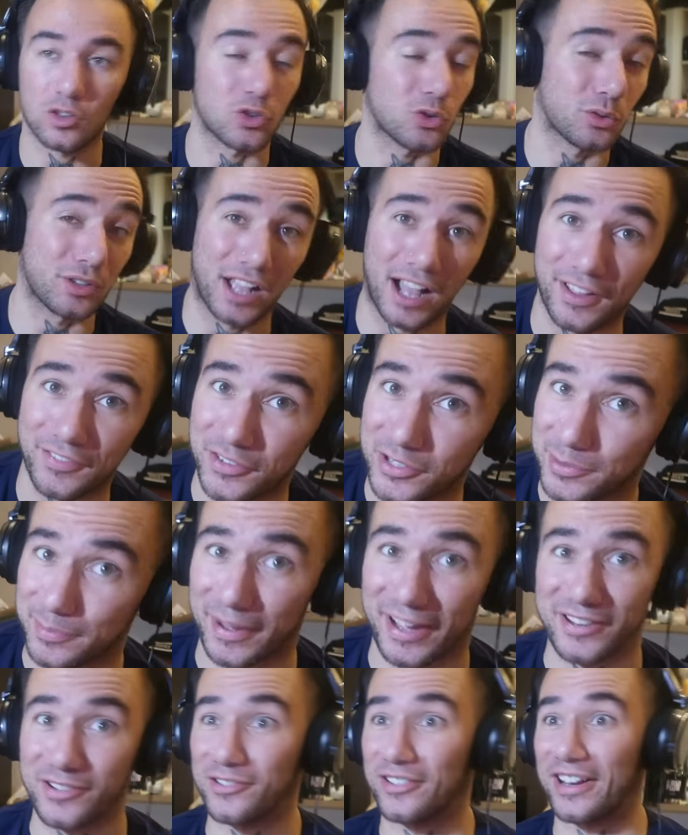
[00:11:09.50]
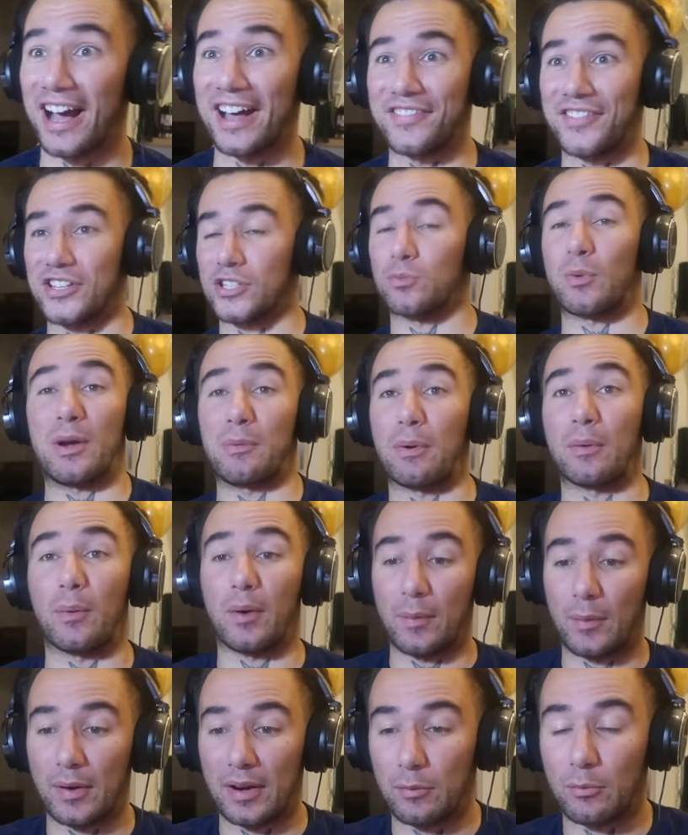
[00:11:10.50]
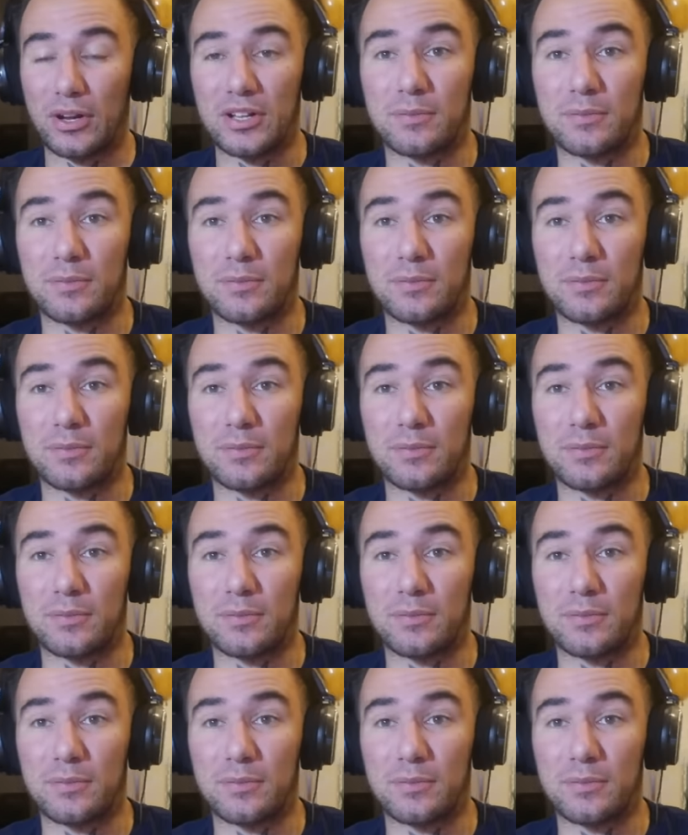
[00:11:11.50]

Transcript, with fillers: You got this, man. You got this. Wait, wait, wait, wait.